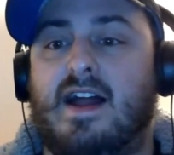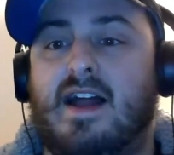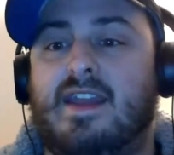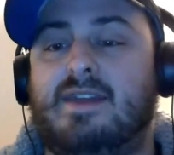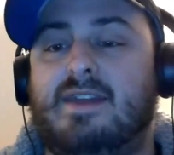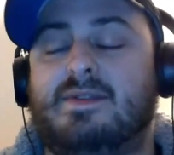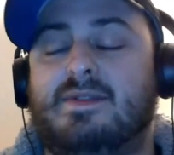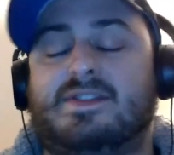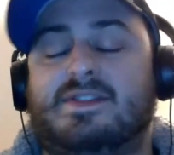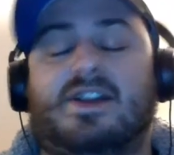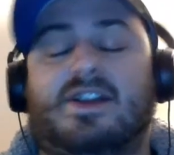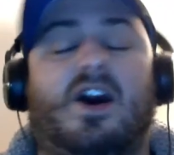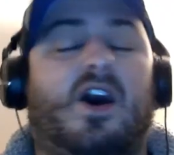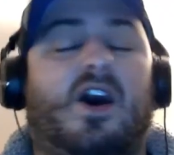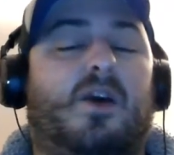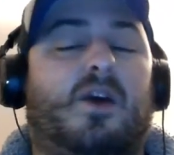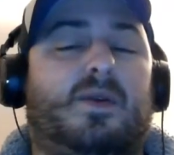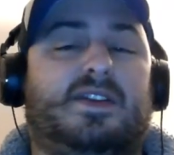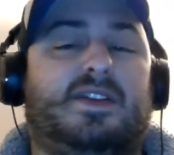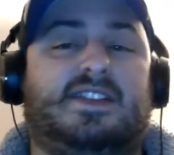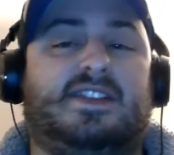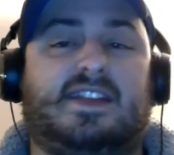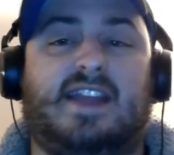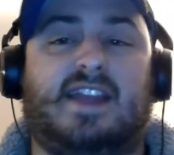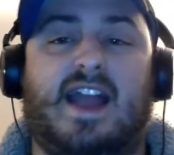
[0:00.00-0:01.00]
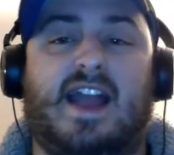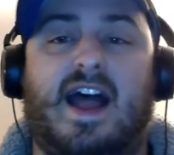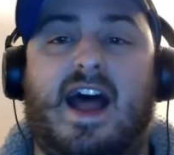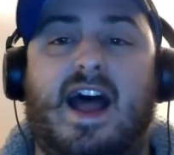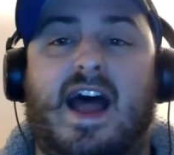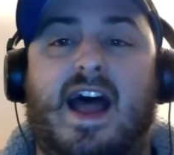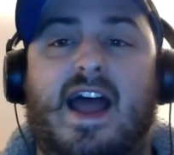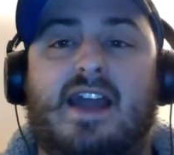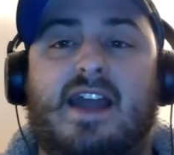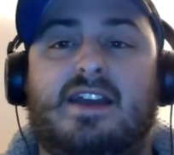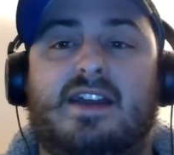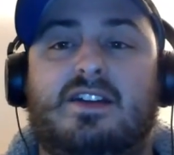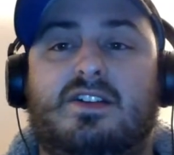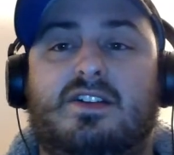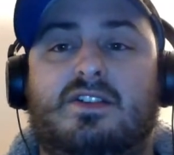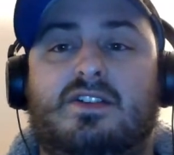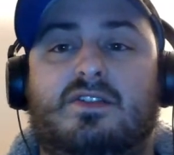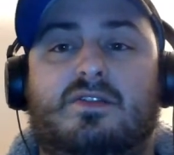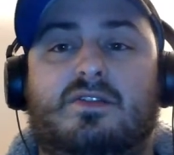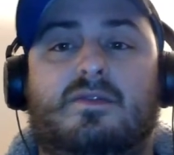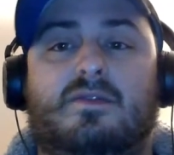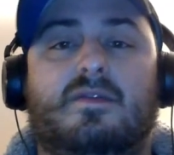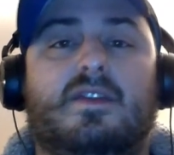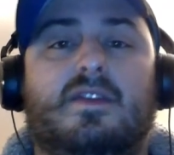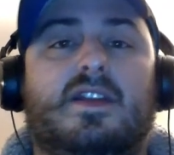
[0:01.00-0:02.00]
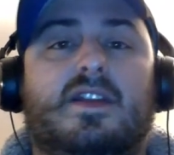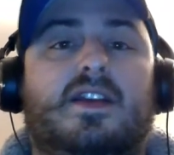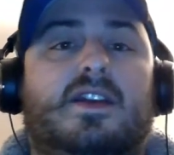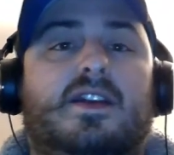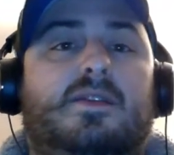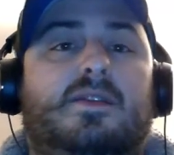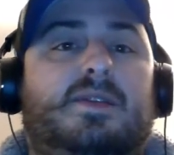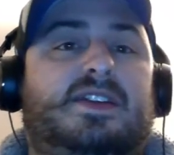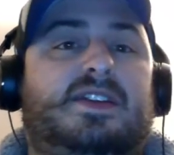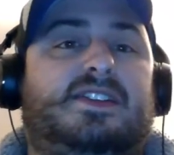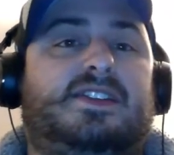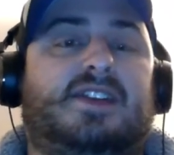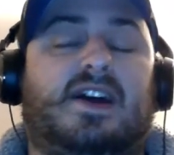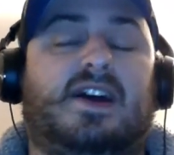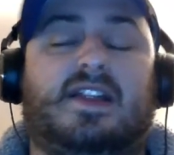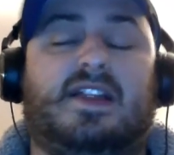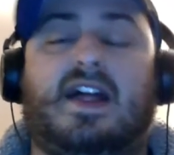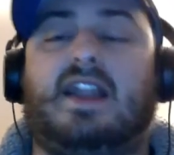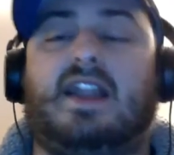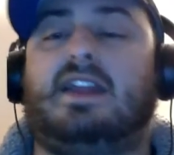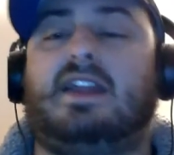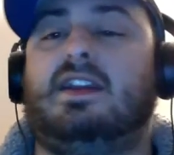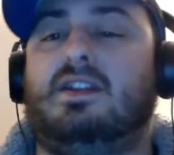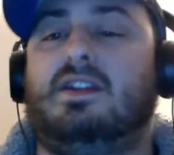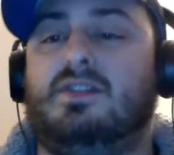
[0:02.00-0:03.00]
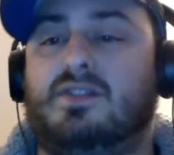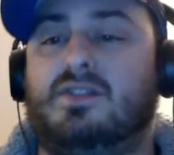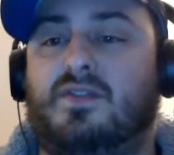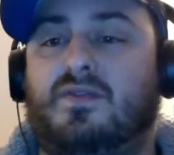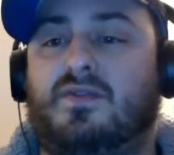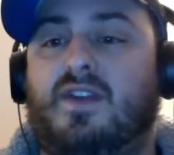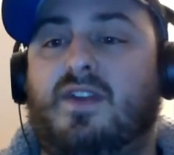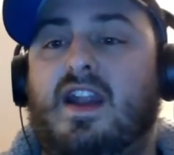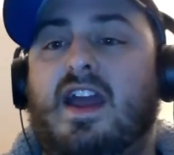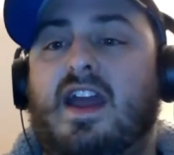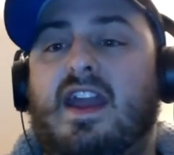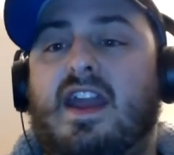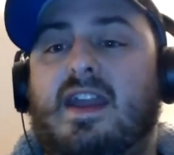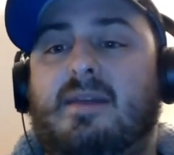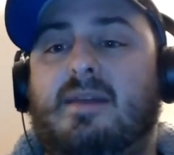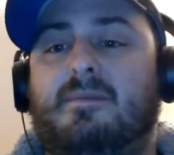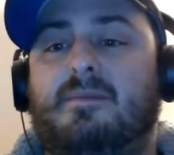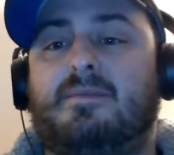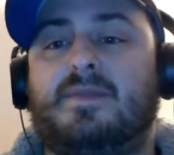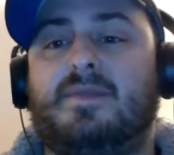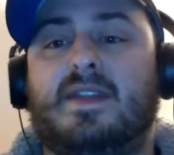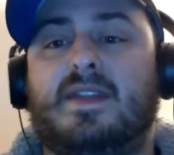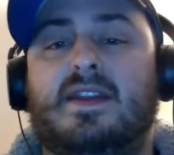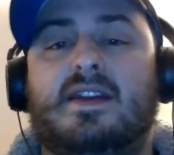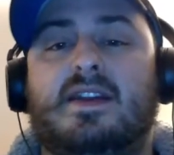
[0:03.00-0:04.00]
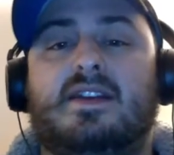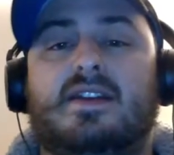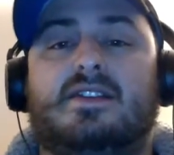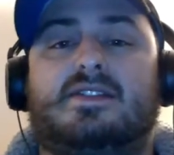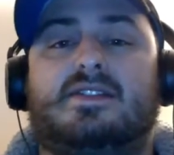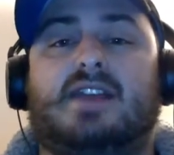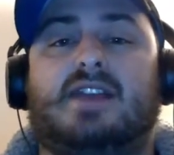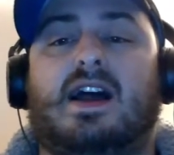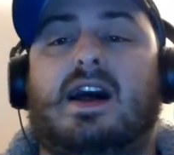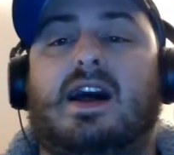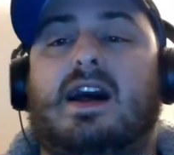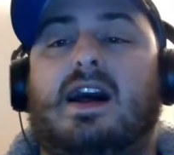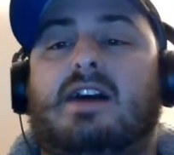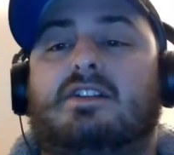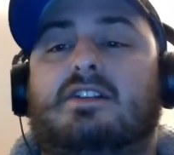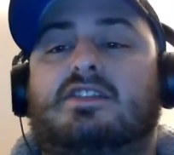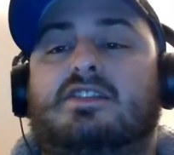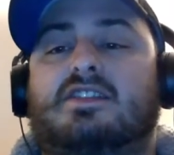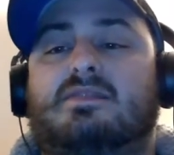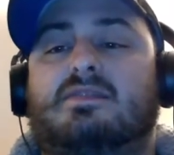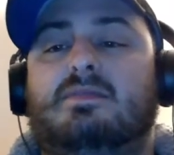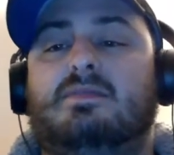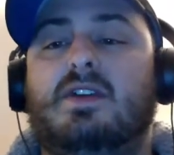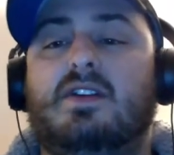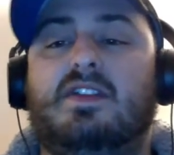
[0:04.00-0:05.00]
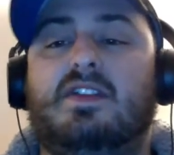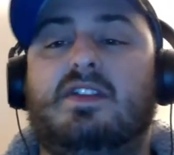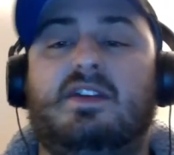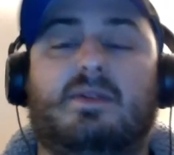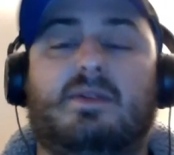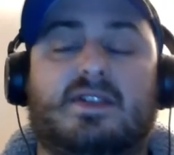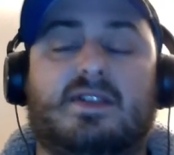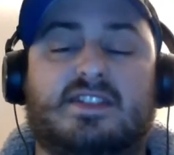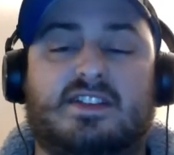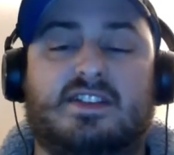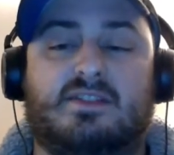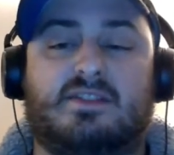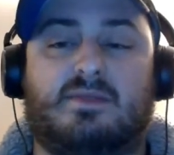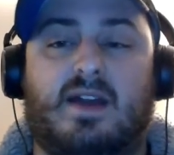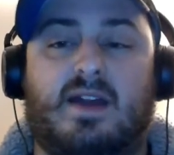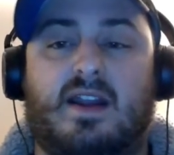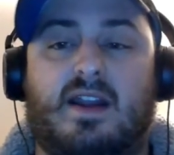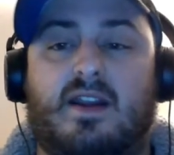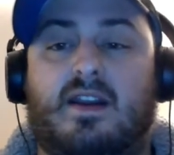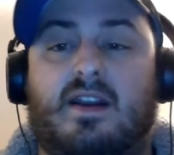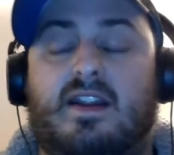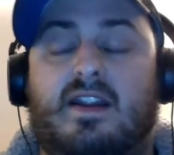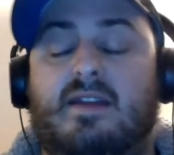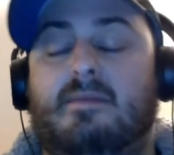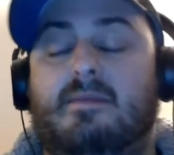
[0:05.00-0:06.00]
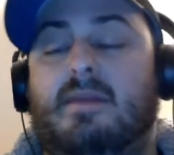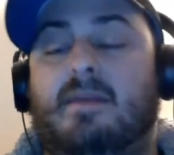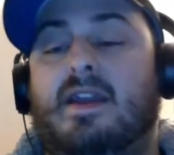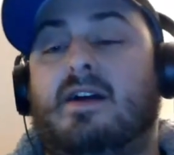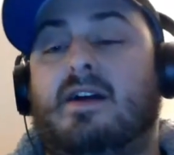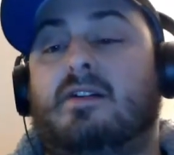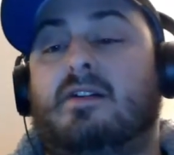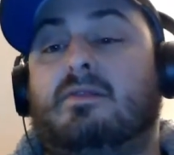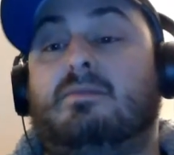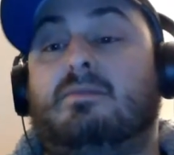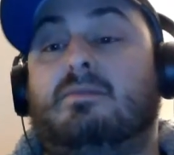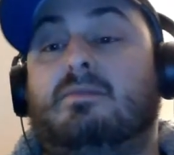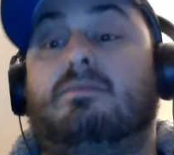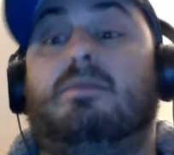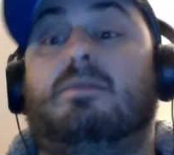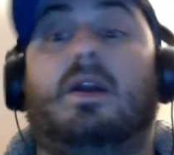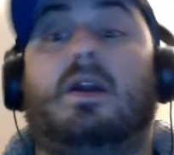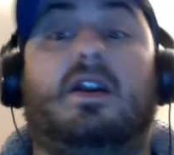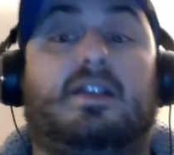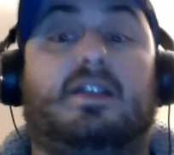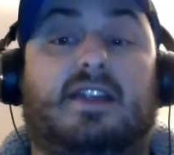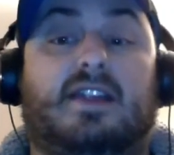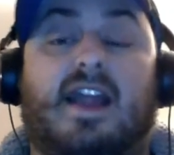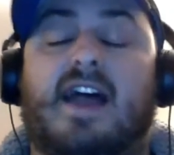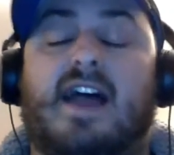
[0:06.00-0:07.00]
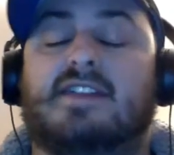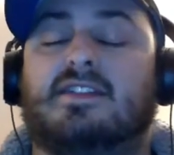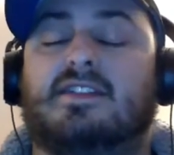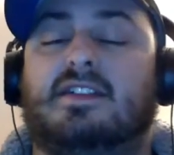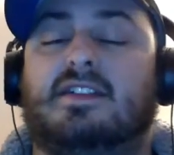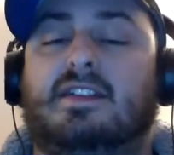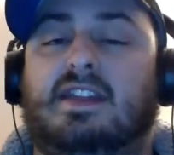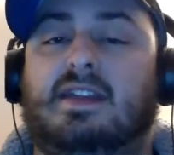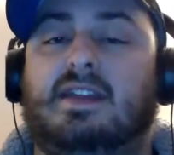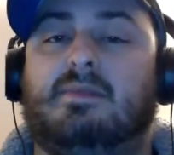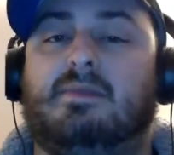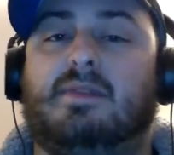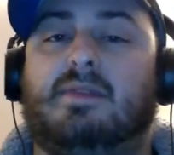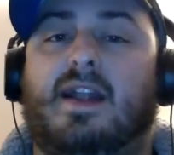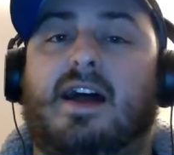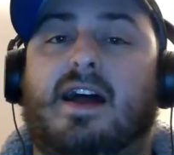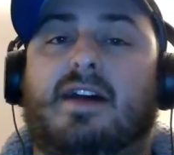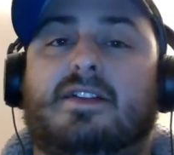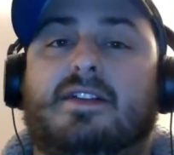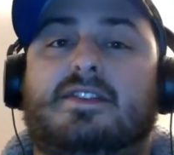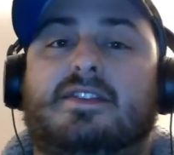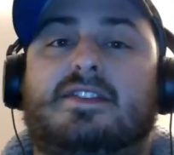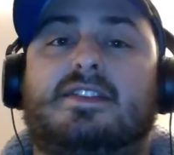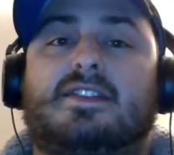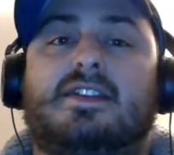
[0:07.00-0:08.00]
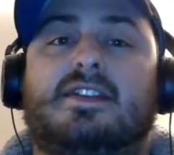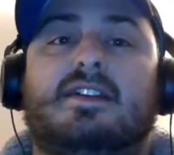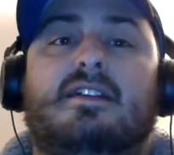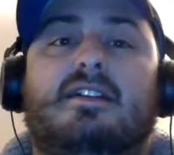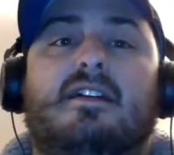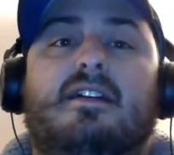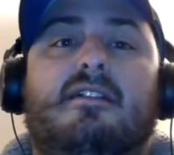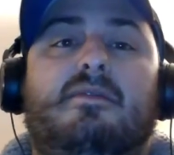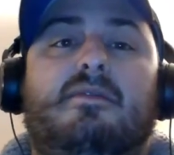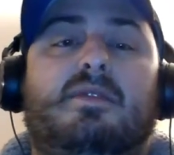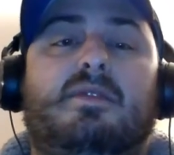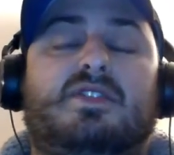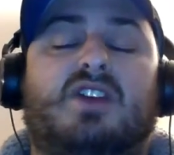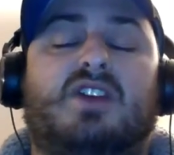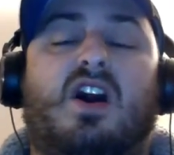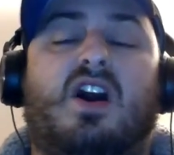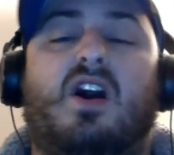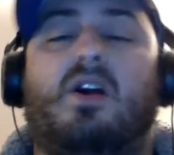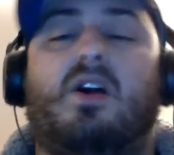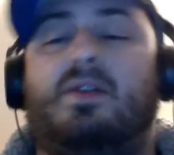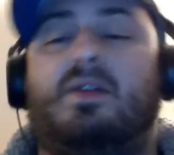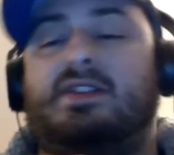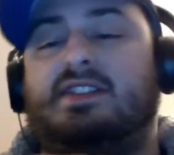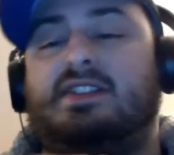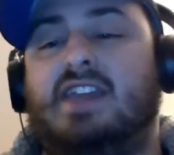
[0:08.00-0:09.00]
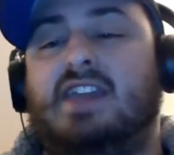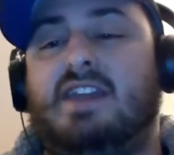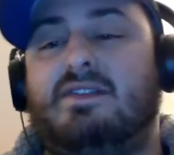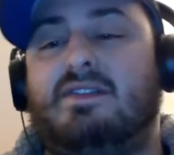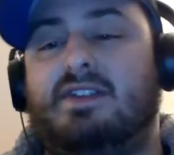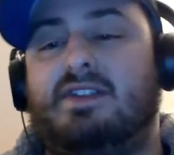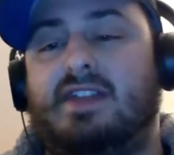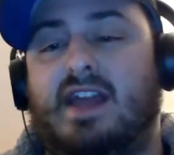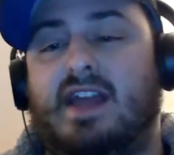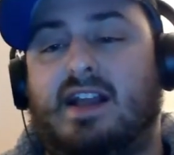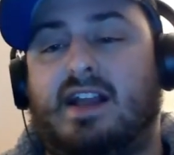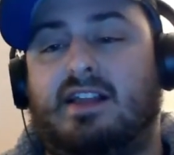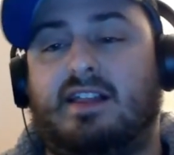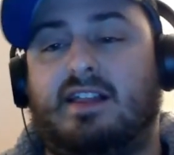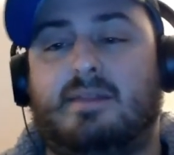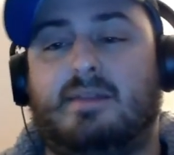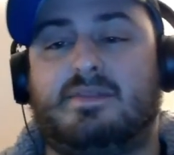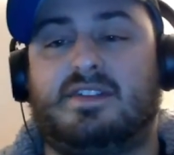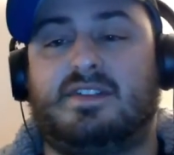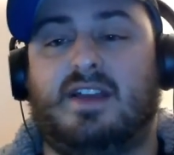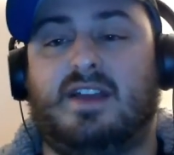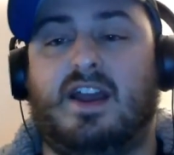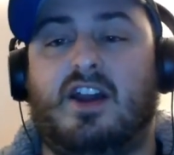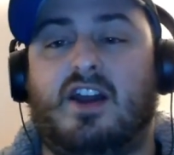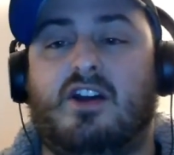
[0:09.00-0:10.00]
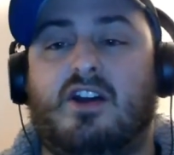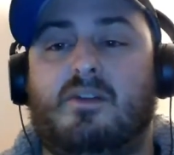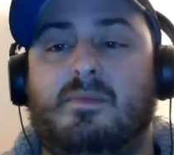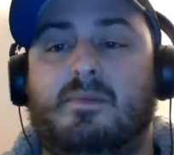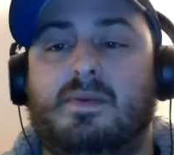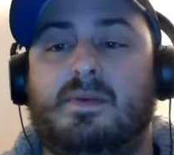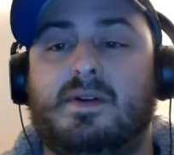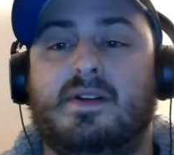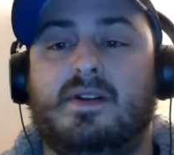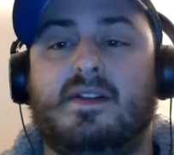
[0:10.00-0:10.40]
He was always a guy who we saw that huge frame, saw how smooth he was as a runner, him being able to burn guys on deep routes, which always gave you that glimpse of hope.